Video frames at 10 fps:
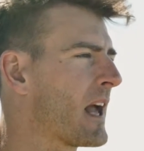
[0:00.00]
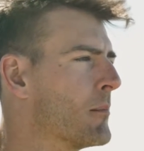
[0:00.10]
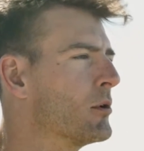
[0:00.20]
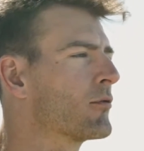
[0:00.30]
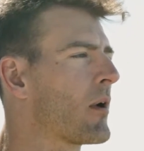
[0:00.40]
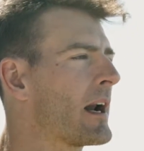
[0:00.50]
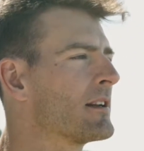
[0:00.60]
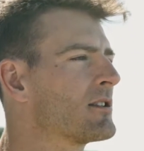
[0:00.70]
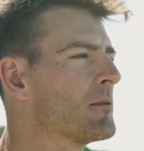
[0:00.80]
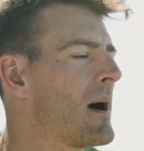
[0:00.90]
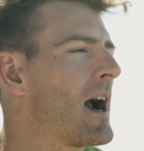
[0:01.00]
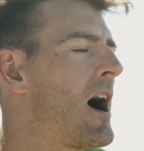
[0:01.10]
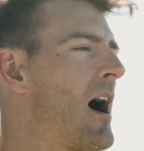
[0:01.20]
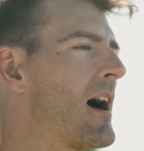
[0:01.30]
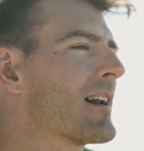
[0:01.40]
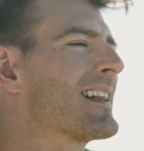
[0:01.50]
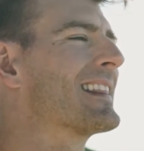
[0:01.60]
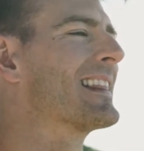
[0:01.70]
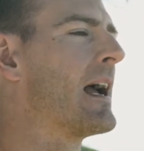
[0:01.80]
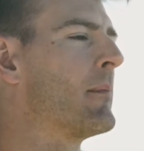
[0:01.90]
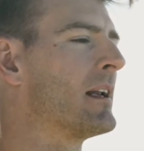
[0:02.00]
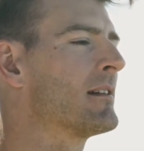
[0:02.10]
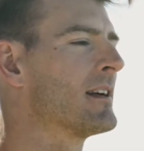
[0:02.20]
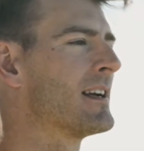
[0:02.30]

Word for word: I move right into my hot lemon,